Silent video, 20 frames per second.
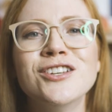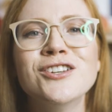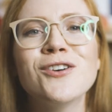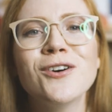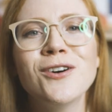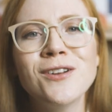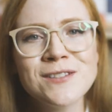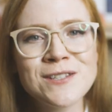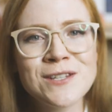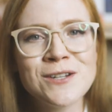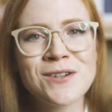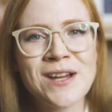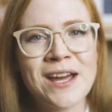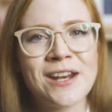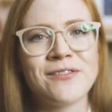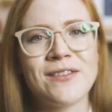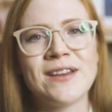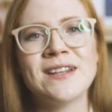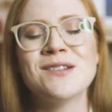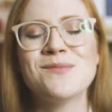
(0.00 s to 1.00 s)
You also
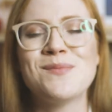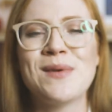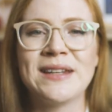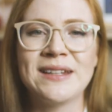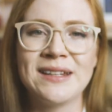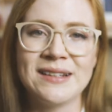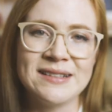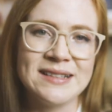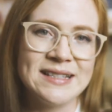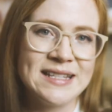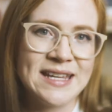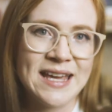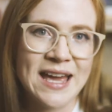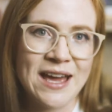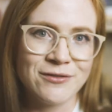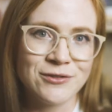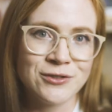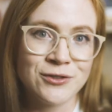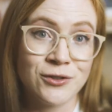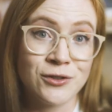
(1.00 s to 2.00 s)
kind of independently
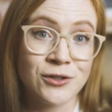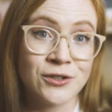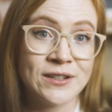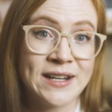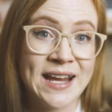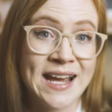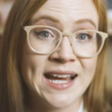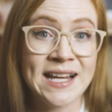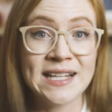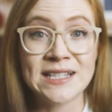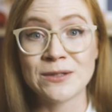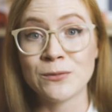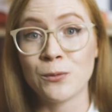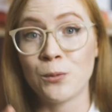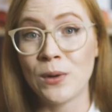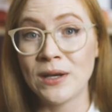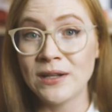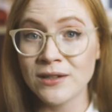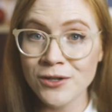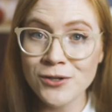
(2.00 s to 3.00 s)
have to organize
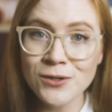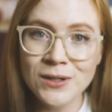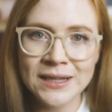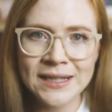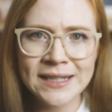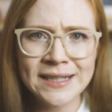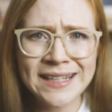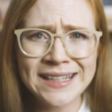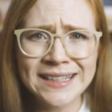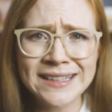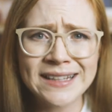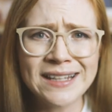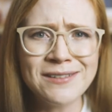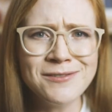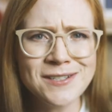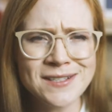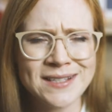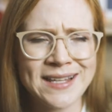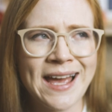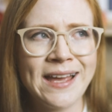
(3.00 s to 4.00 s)
window cleaning.
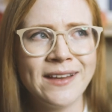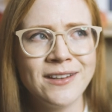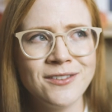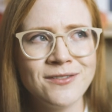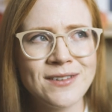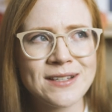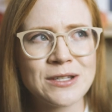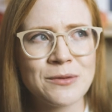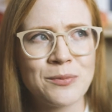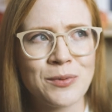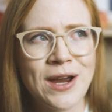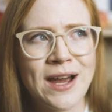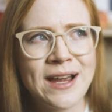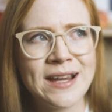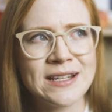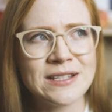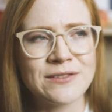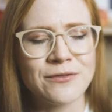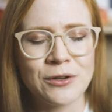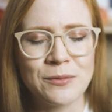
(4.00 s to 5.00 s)
That was kind of a
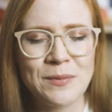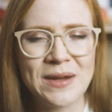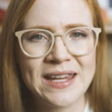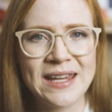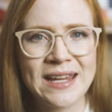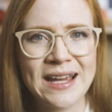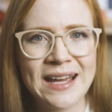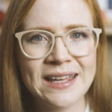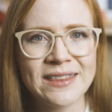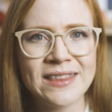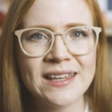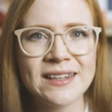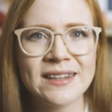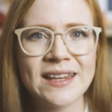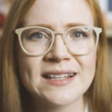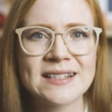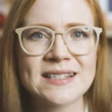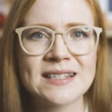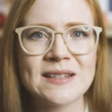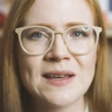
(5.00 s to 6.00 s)
surprise for me. I think
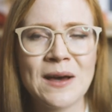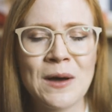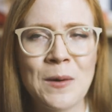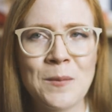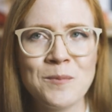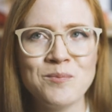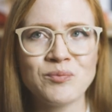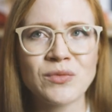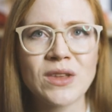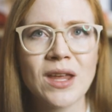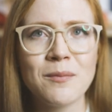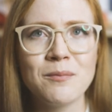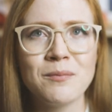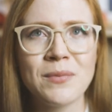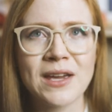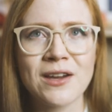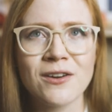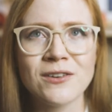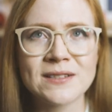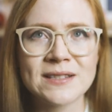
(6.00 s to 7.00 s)
that's
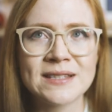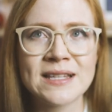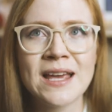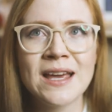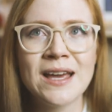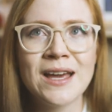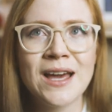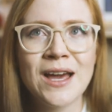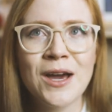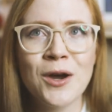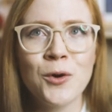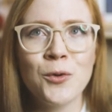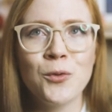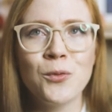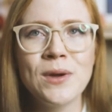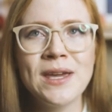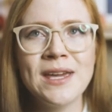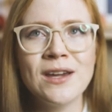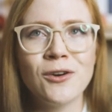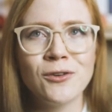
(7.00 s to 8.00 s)
because
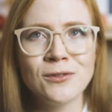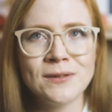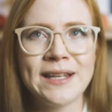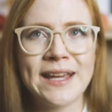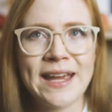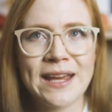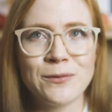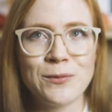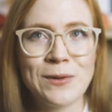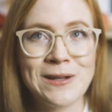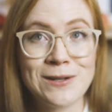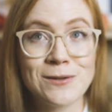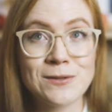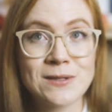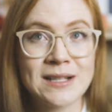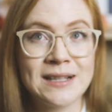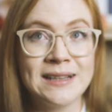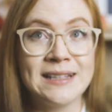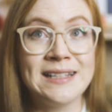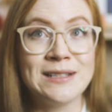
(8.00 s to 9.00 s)
we only had
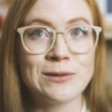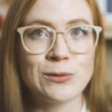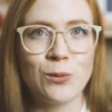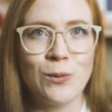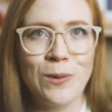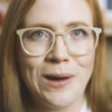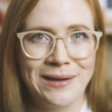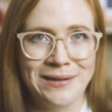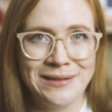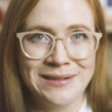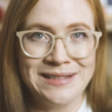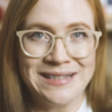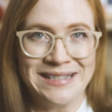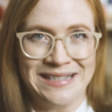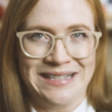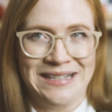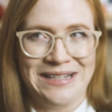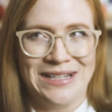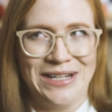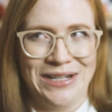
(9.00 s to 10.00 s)
windows cleaned
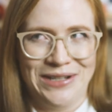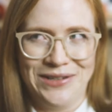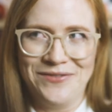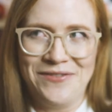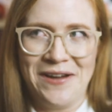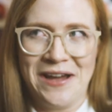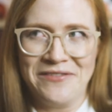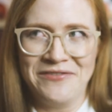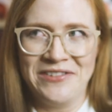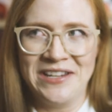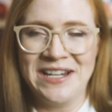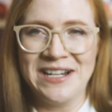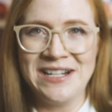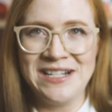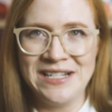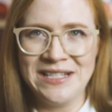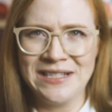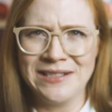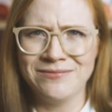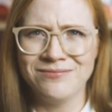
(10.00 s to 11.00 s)
once in the 5
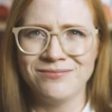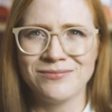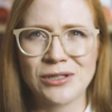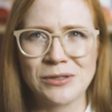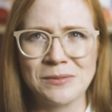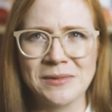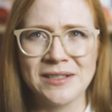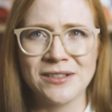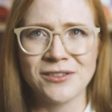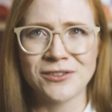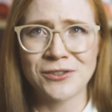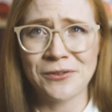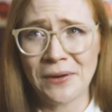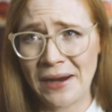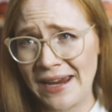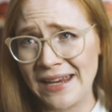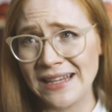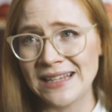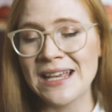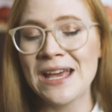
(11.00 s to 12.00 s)
years. Probably not
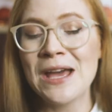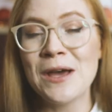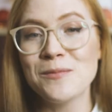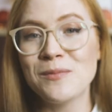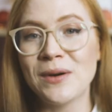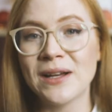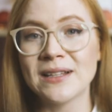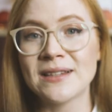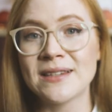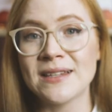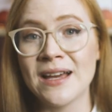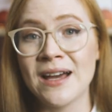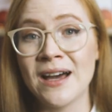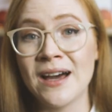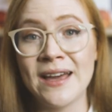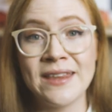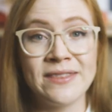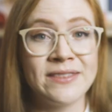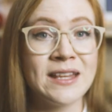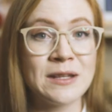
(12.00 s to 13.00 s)
great, but
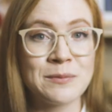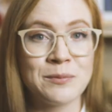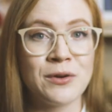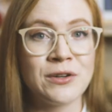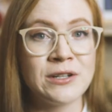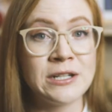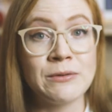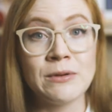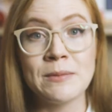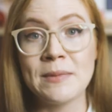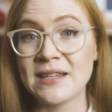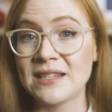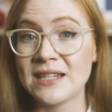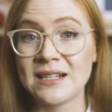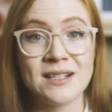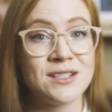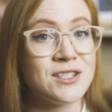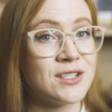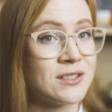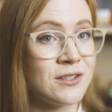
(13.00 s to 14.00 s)
at that point we
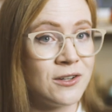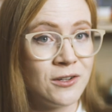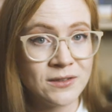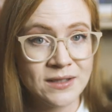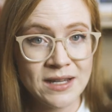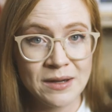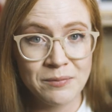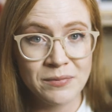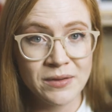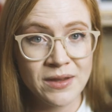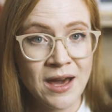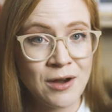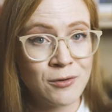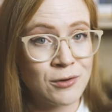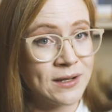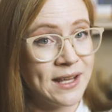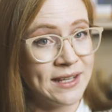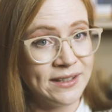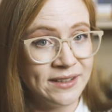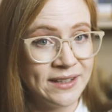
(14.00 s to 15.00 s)
basically just called up
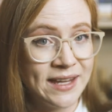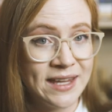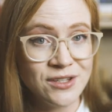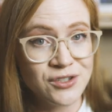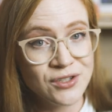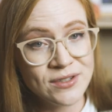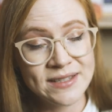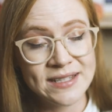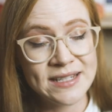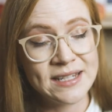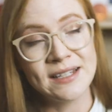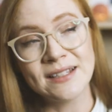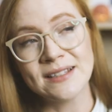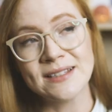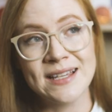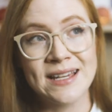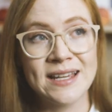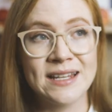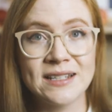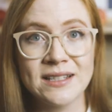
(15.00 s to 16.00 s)
our letting agency
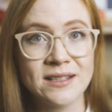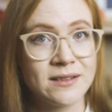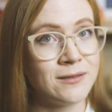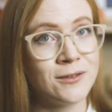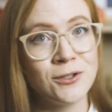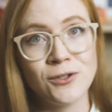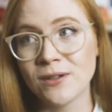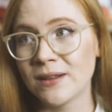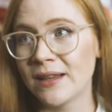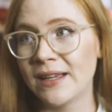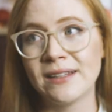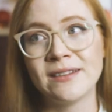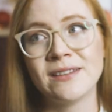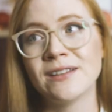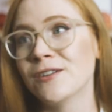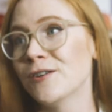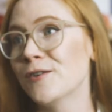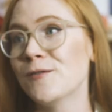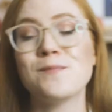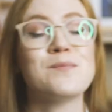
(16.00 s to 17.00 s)
and said, look, like
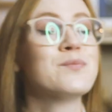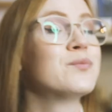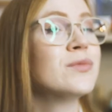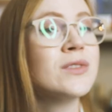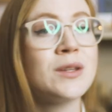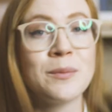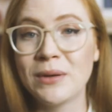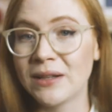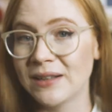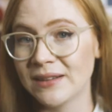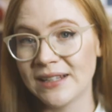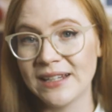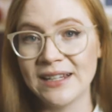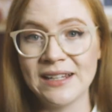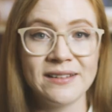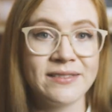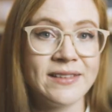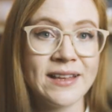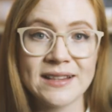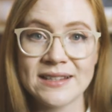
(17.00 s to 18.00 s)
the
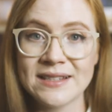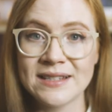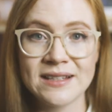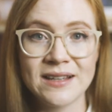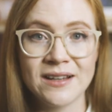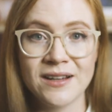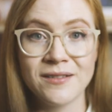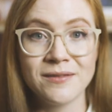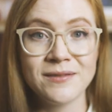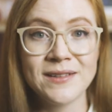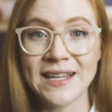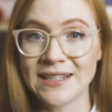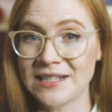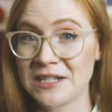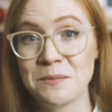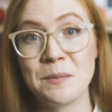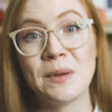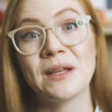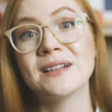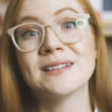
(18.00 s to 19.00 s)
building that's
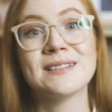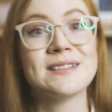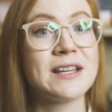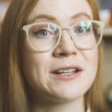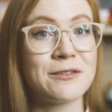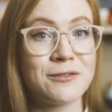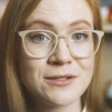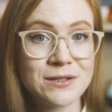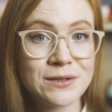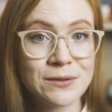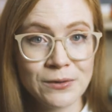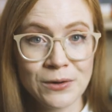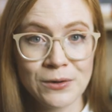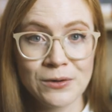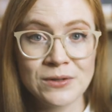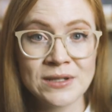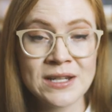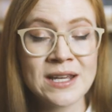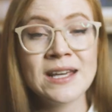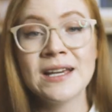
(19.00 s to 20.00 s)
getting built across the
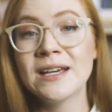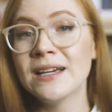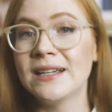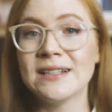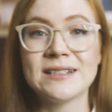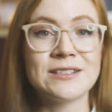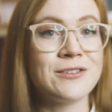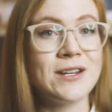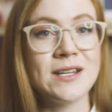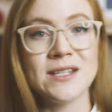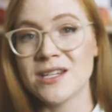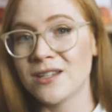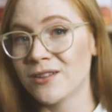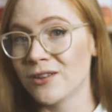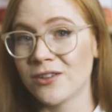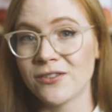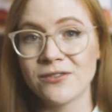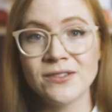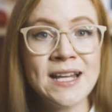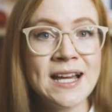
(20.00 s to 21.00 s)
road is creating
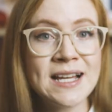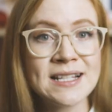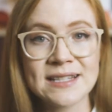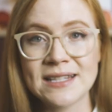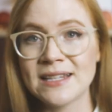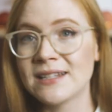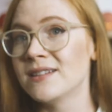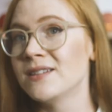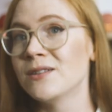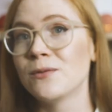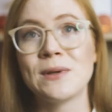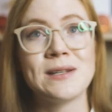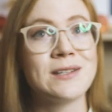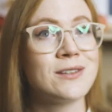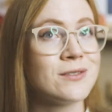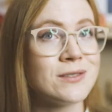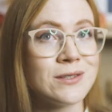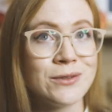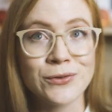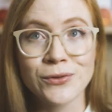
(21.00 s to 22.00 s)
a lot of dust and the
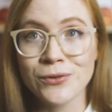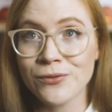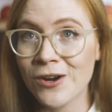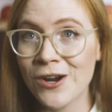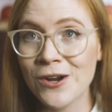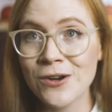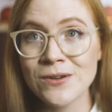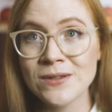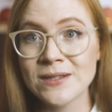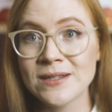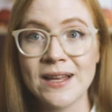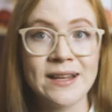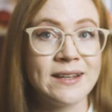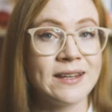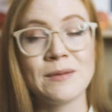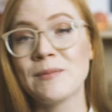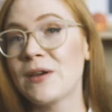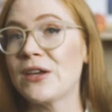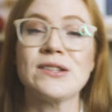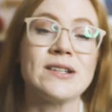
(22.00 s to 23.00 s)
windows look gross,
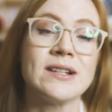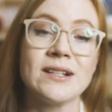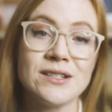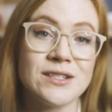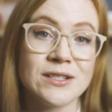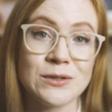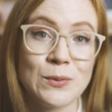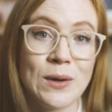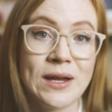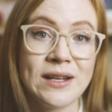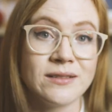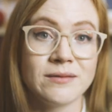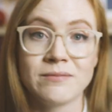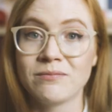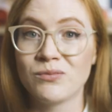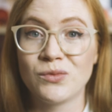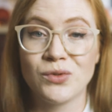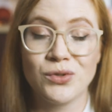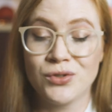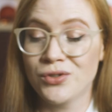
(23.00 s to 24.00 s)
and they basically just went,
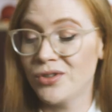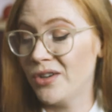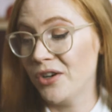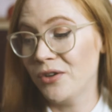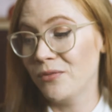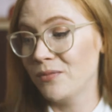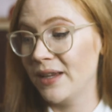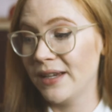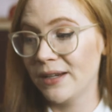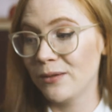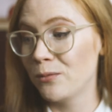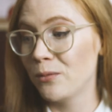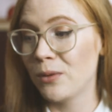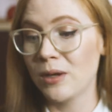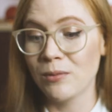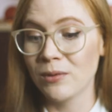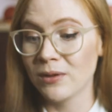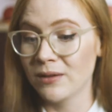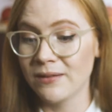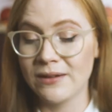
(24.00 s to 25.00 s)
sure, like
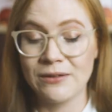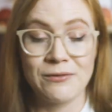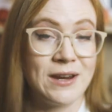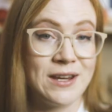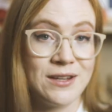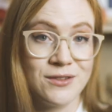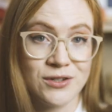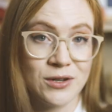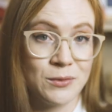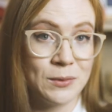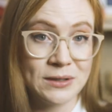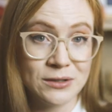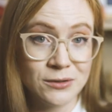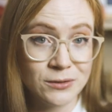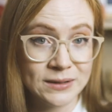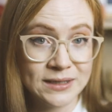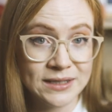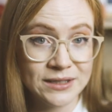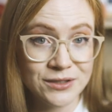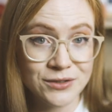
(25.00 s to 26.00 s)
we will arrange a
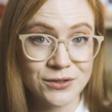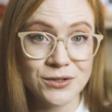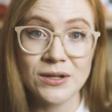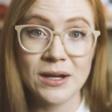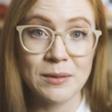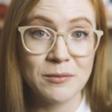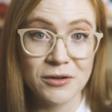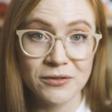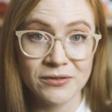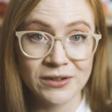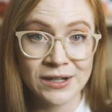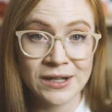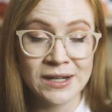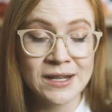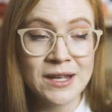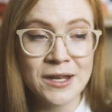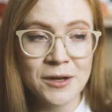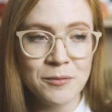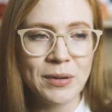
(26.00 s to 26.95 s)
window cleaner to come over.